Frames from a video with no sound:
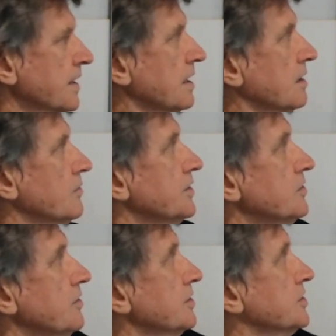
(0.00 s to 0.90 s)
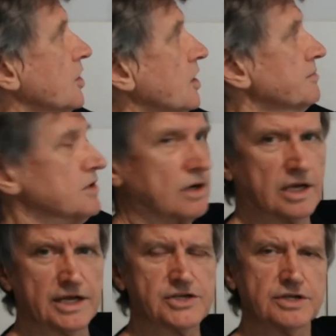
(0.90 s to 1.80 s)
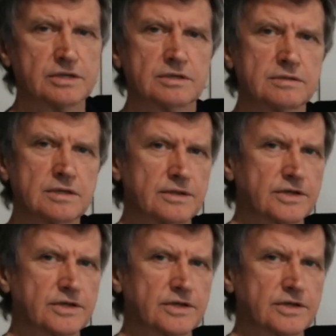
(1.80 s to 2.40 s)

we do the time dilation, the